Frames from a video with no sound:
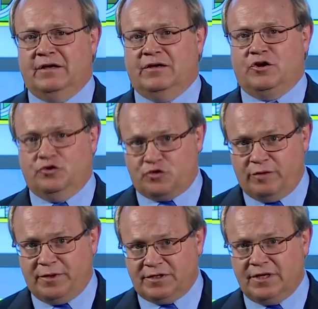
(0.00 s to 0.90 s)

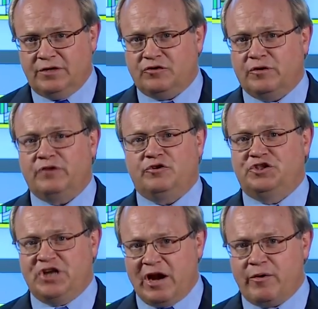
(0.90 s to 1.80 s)
contributing to other
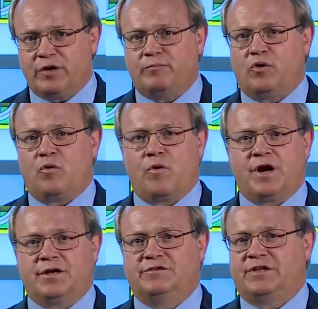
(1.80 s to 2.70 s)
charitable
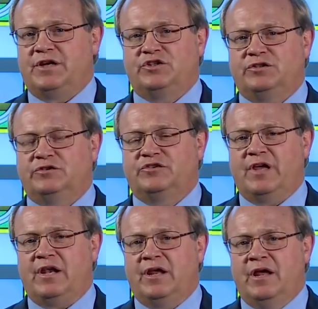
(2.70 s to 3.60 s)
organizations
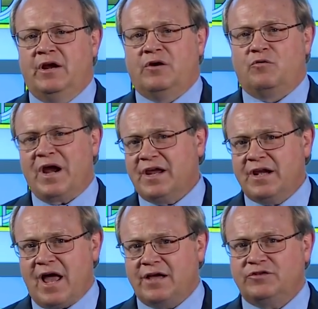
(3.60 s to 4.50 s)
that
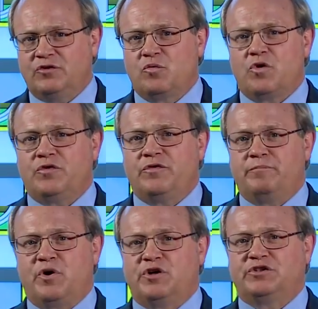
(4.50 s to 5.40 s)
recognize the worth of
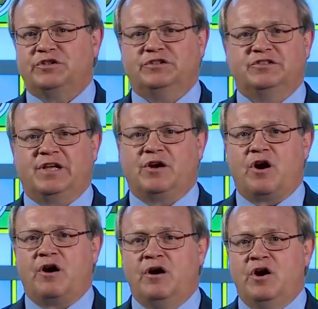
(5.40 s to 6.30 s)
persons and
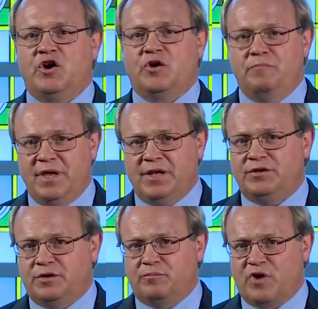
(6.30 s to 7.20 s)
are
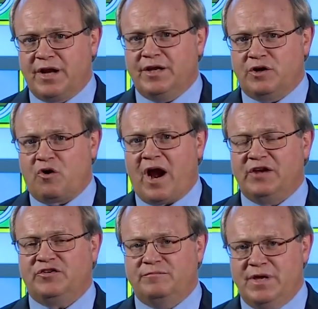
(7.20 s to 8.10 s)
committed to bringing
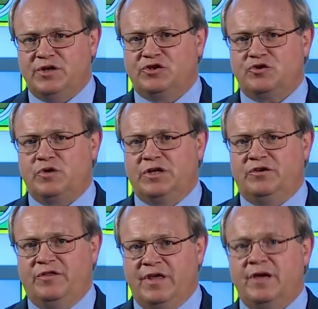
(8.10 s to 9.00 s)
Christ's ministry to
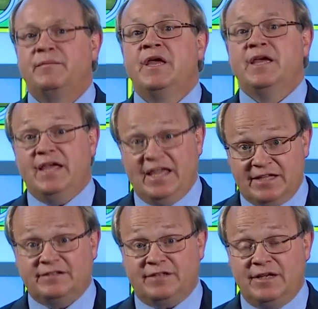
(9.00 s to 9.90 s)
them
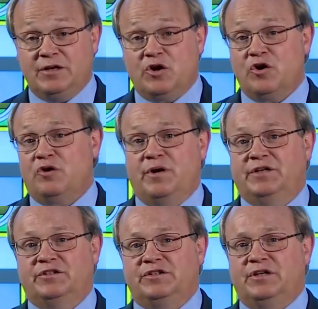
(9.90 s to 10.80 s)
is
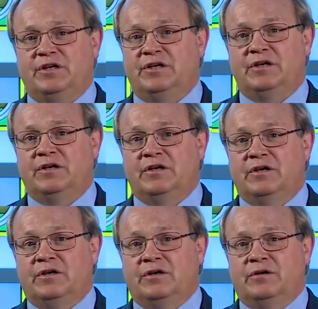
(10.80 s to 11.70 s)
encouraged.
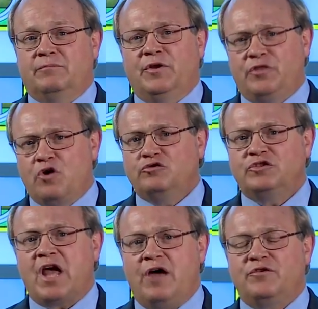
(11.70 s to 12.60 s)
But those
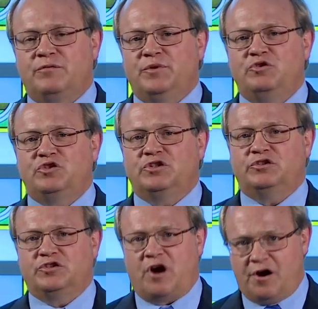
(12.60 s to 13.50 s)

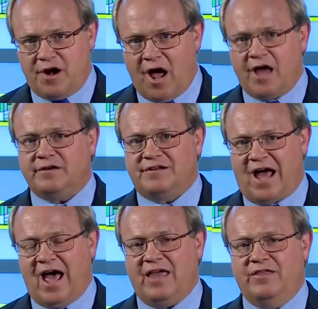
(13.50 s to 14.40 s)
contributions are not
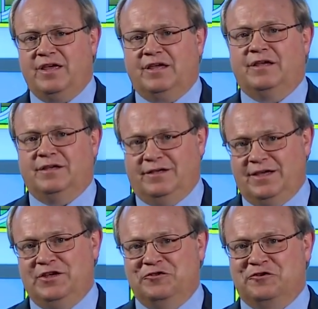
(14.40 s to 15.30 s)
tithing
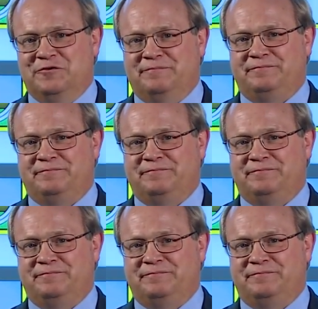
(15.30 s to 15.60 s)
either.